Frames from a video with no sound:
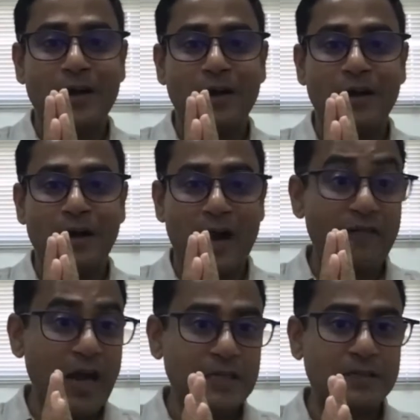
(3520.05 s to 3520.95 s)

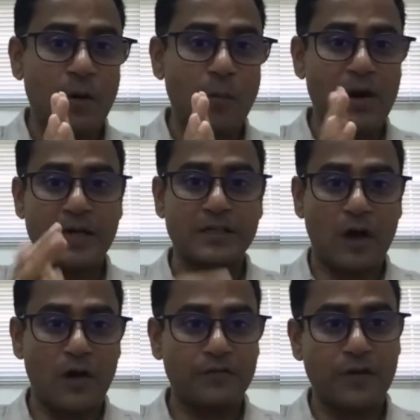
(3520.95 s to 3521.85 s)
advised components
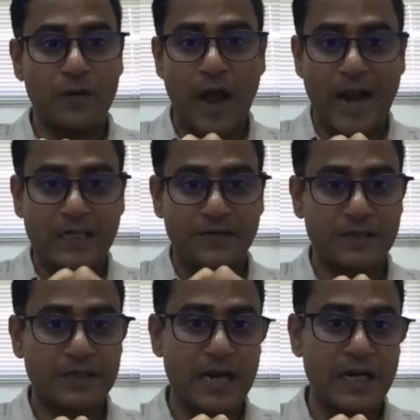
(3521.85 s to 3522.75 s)
of
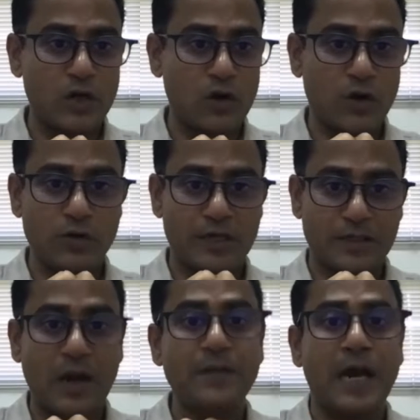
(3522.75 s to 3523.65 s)
activists and
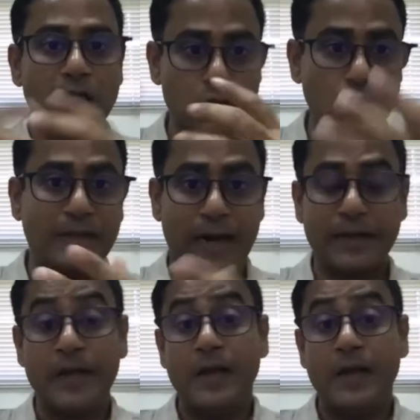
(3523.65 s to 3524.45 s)
interlocutors. So I show that.